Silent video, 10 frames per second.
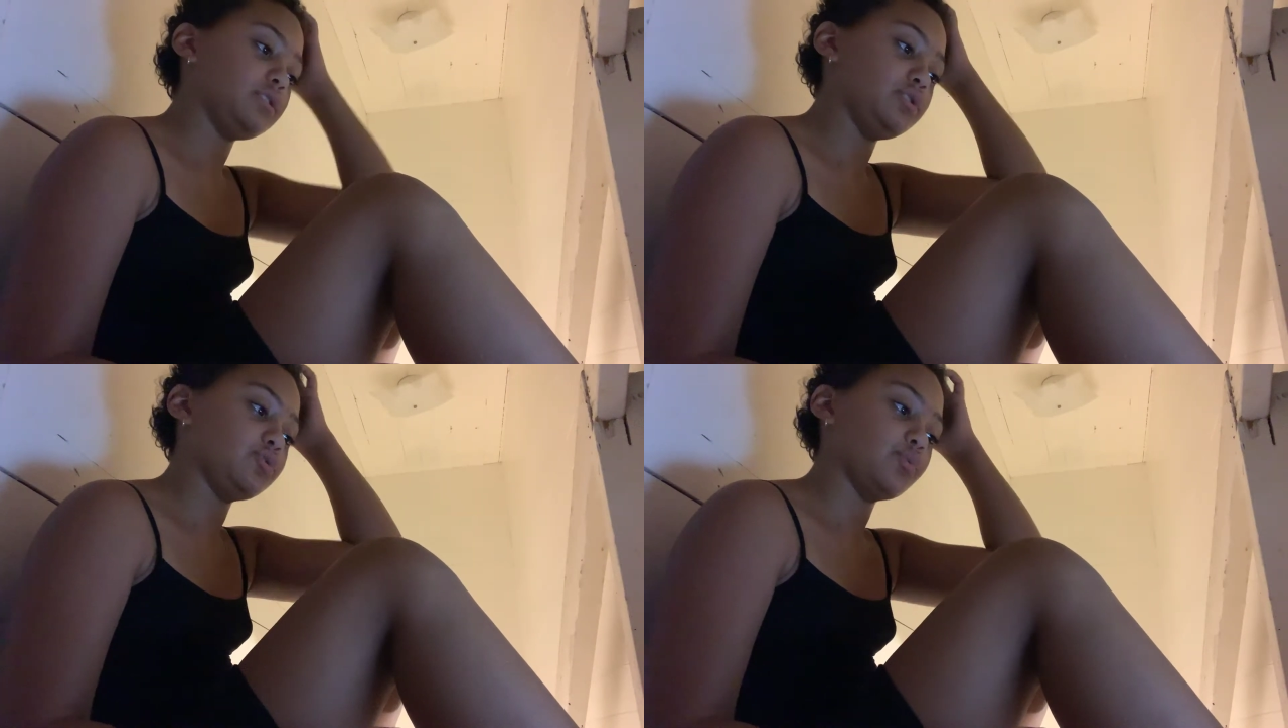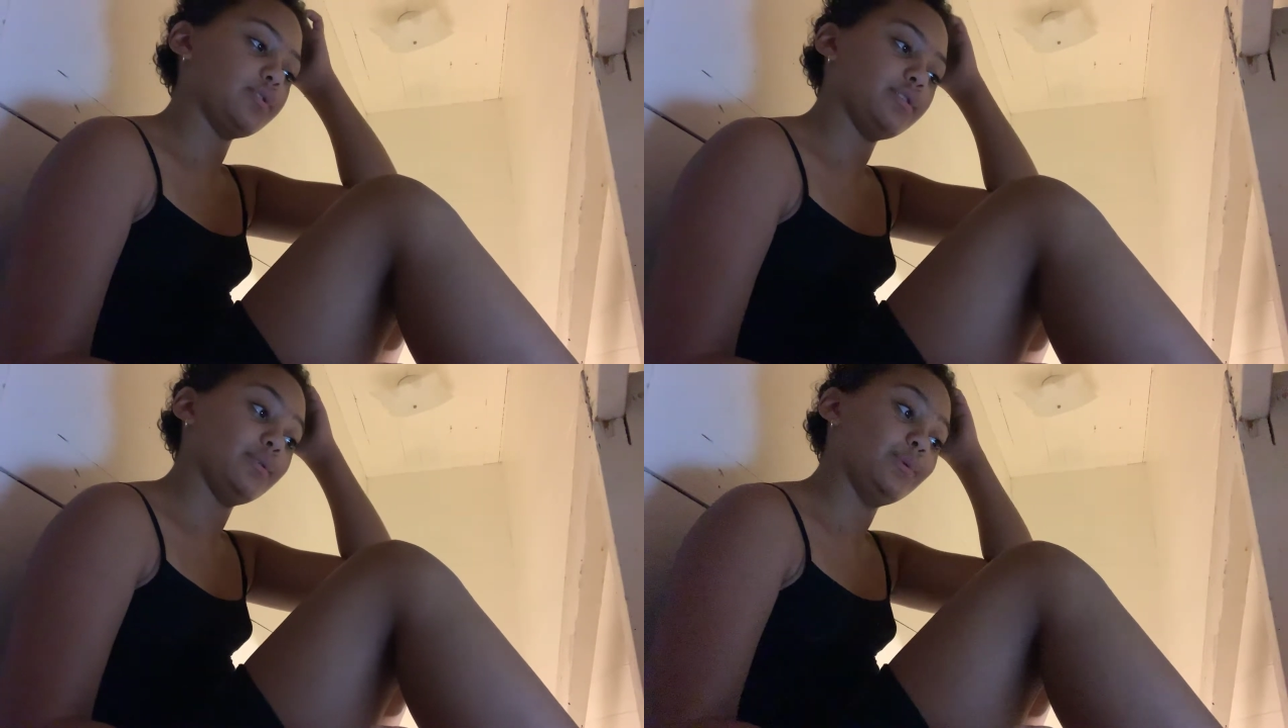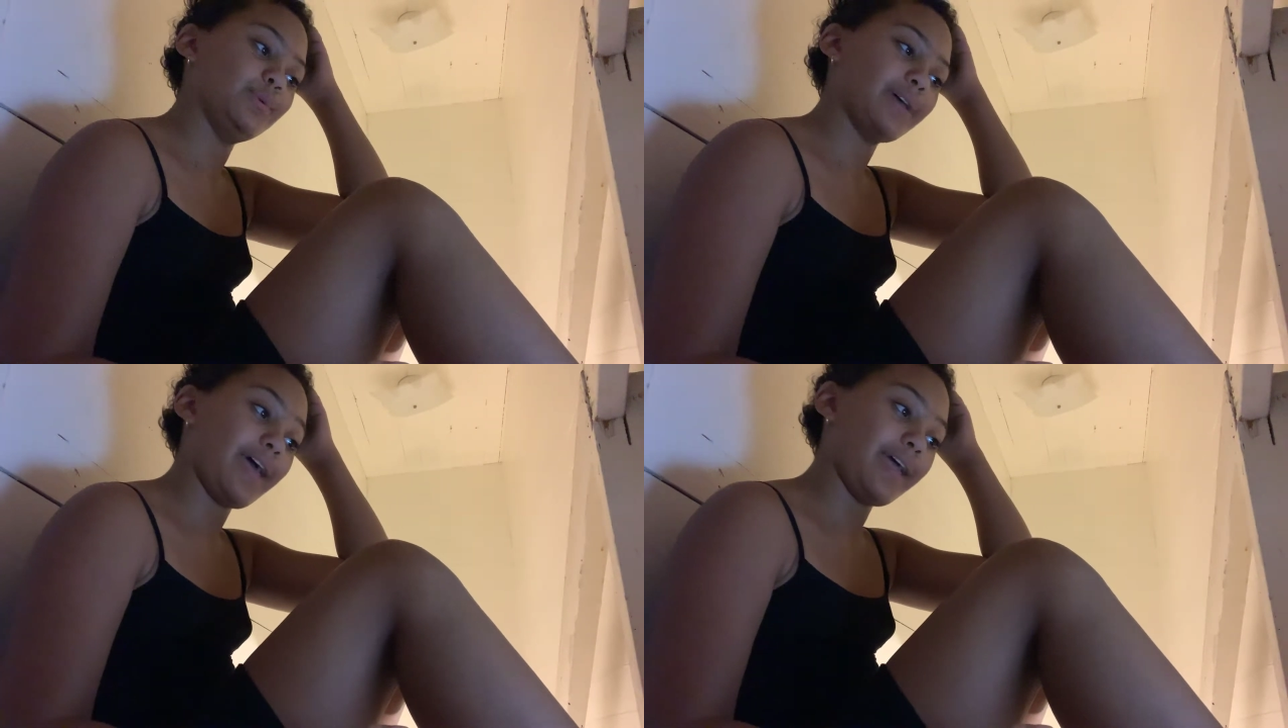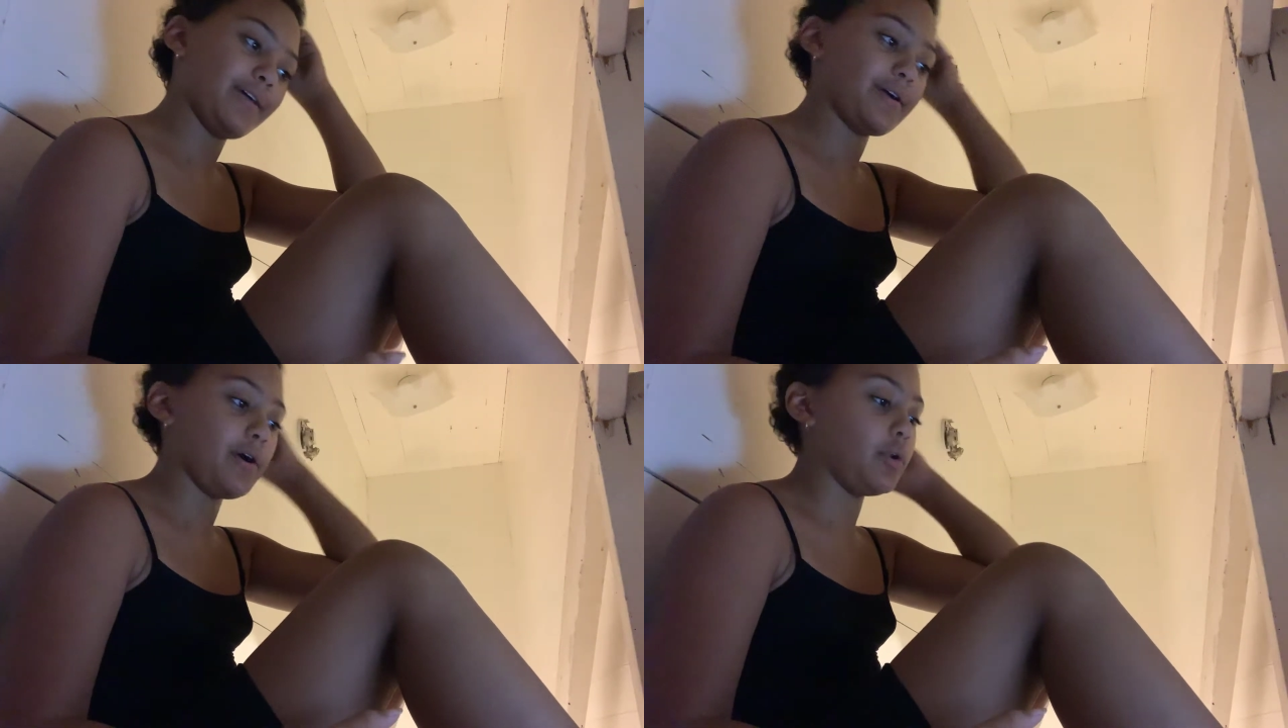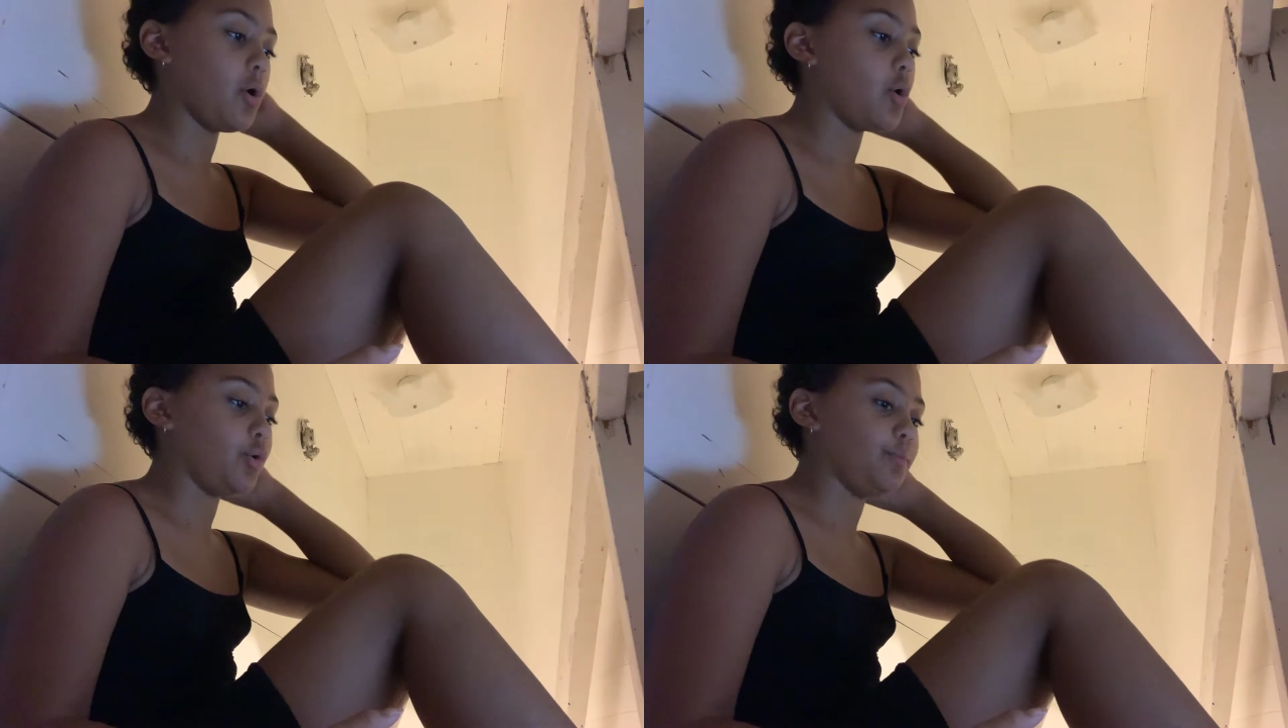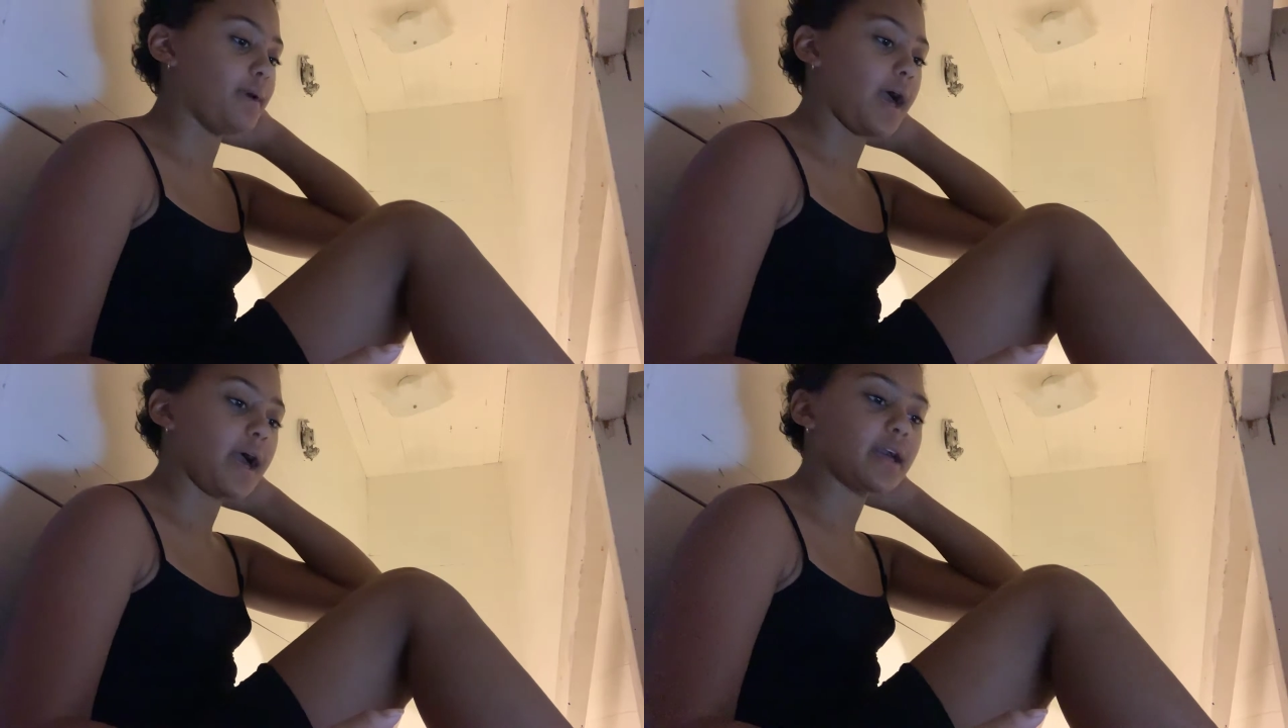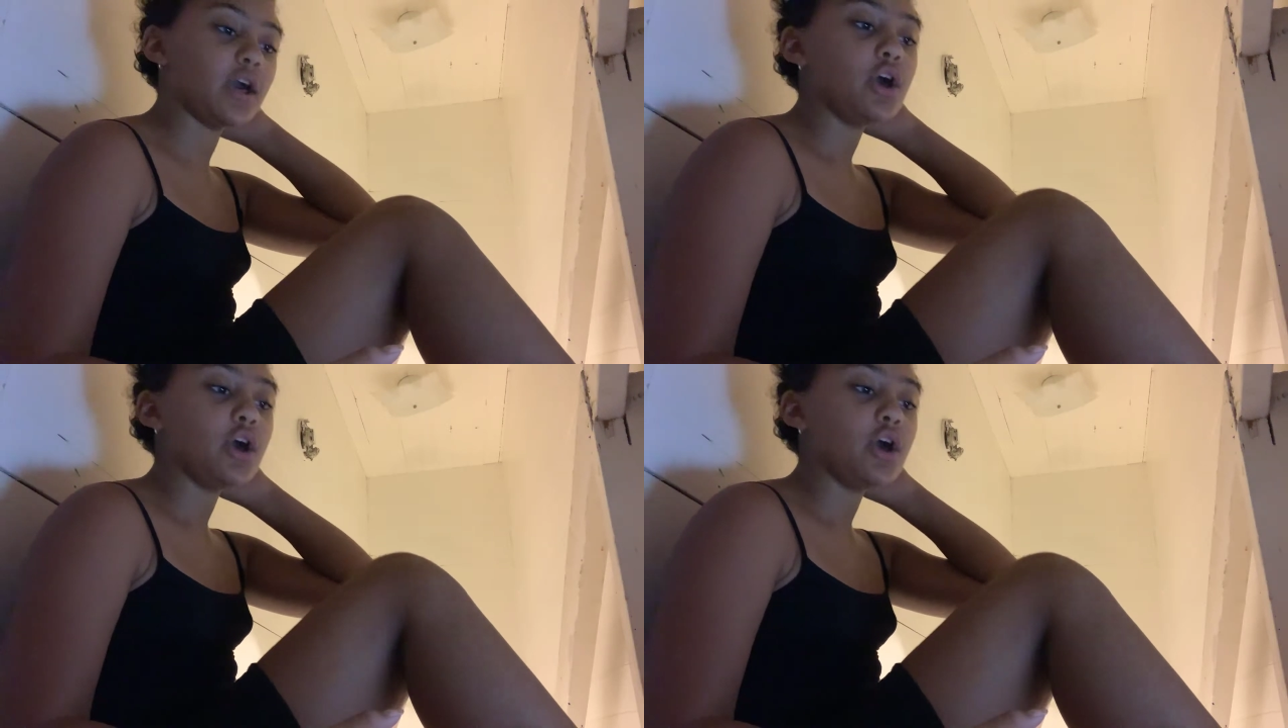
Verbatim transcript: This world ain't gonna hold back.